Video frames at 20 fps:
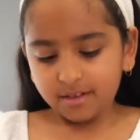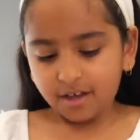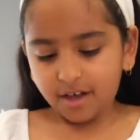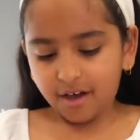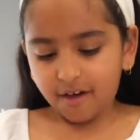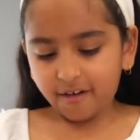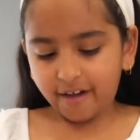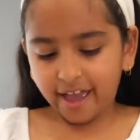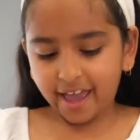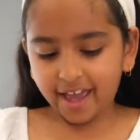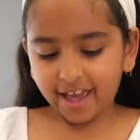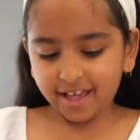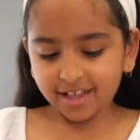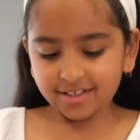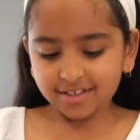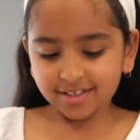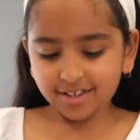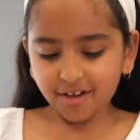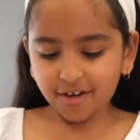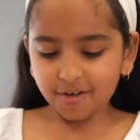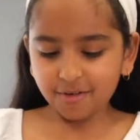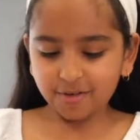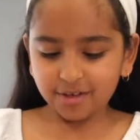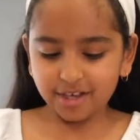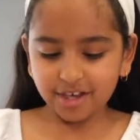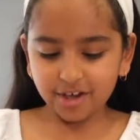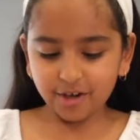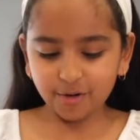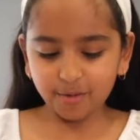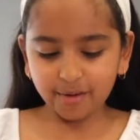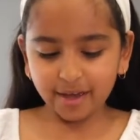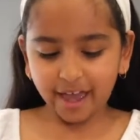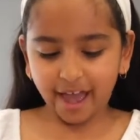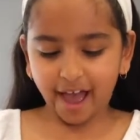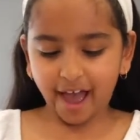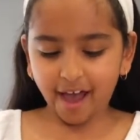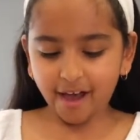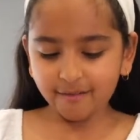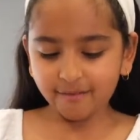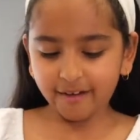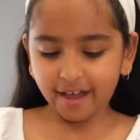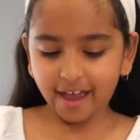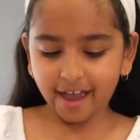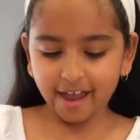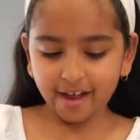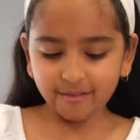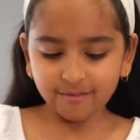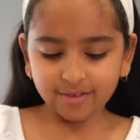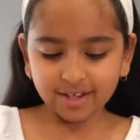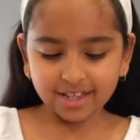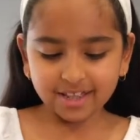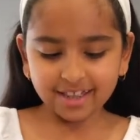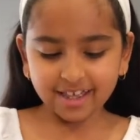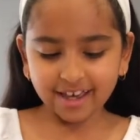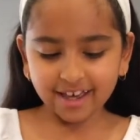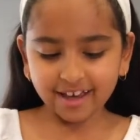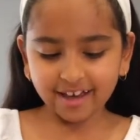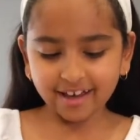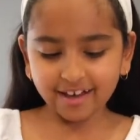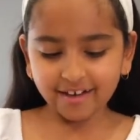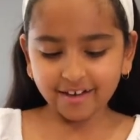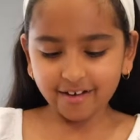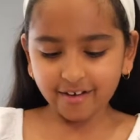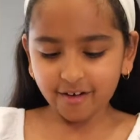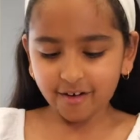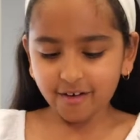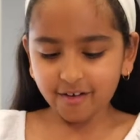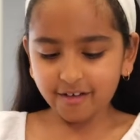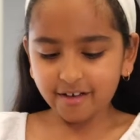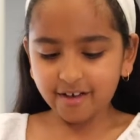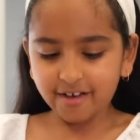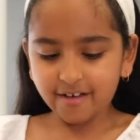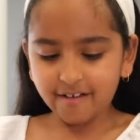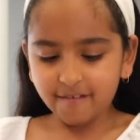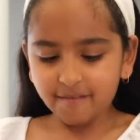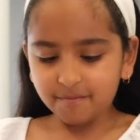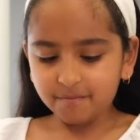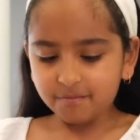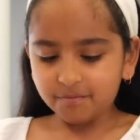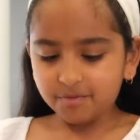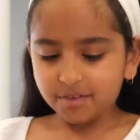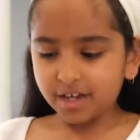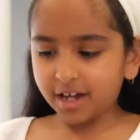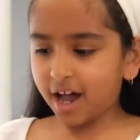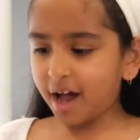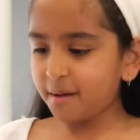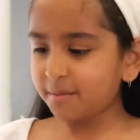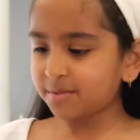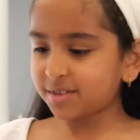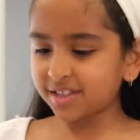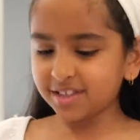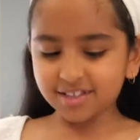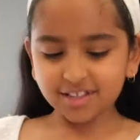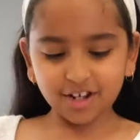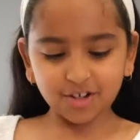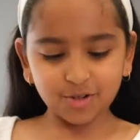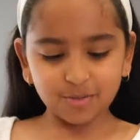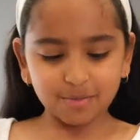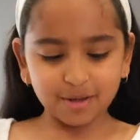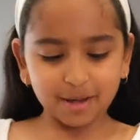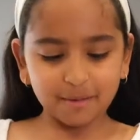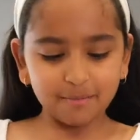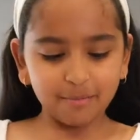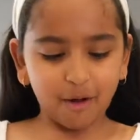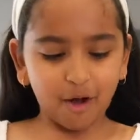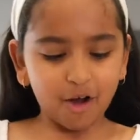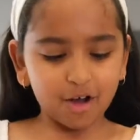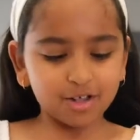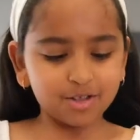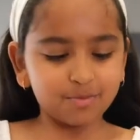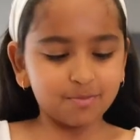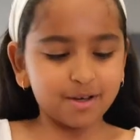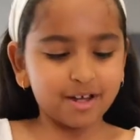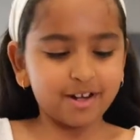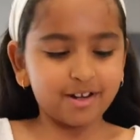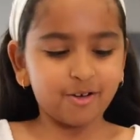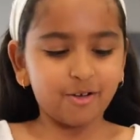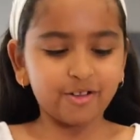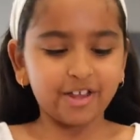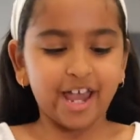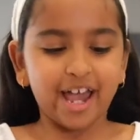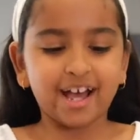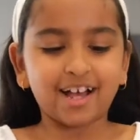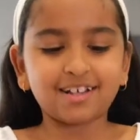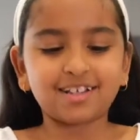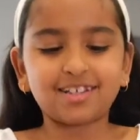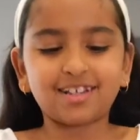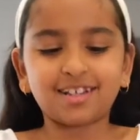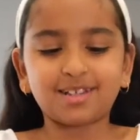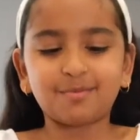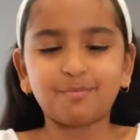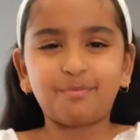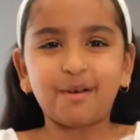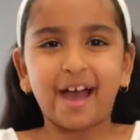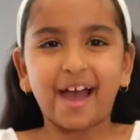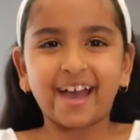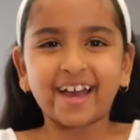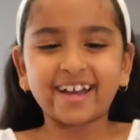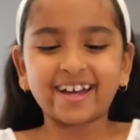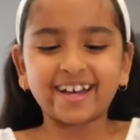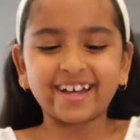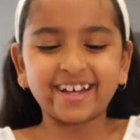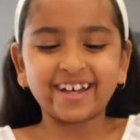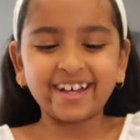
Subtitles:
Okay, so here we have everything. It comes in such a big box, but it only has this bag.